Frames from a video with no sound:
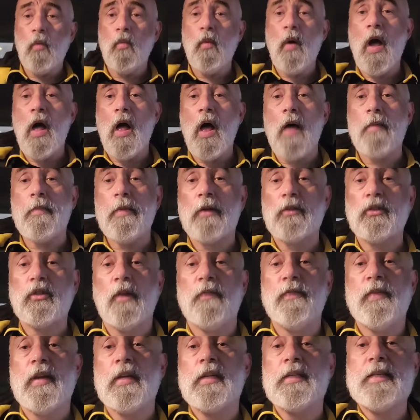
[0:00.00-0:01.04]
Well, I'm not
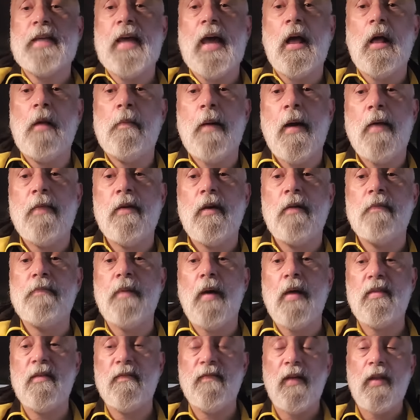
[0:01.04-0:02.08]
sure if you can tell by
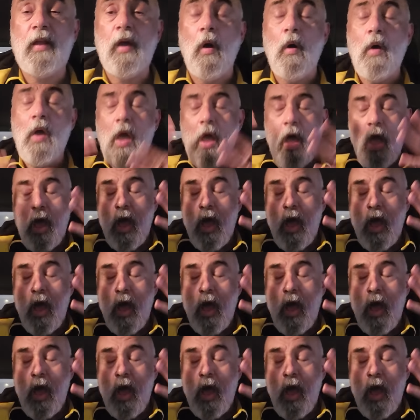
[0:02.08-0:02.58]
the video.